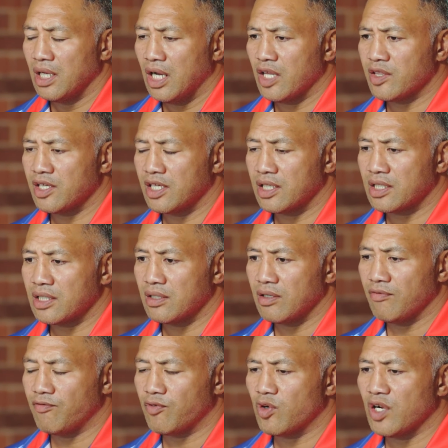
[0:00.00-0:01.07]
I
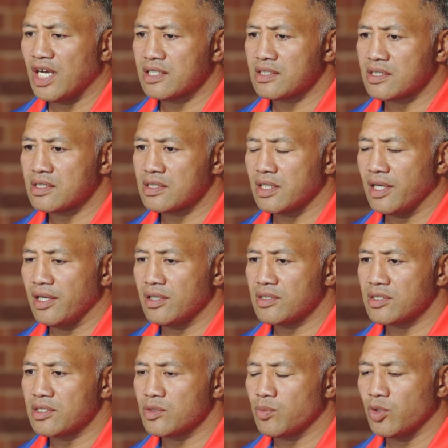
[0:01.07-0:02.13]
think for us,
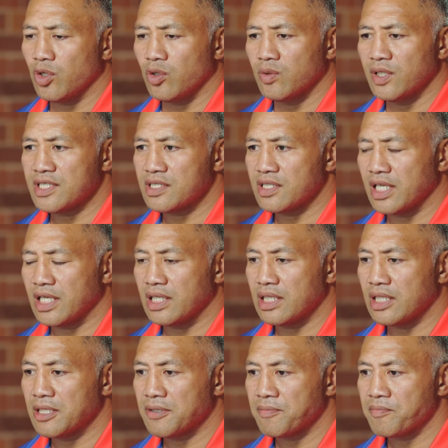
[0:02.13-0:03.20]
we always
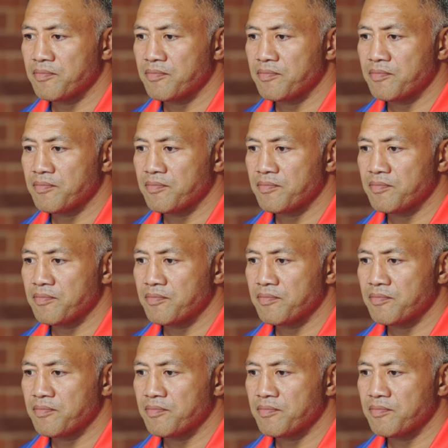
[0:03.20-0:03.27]
think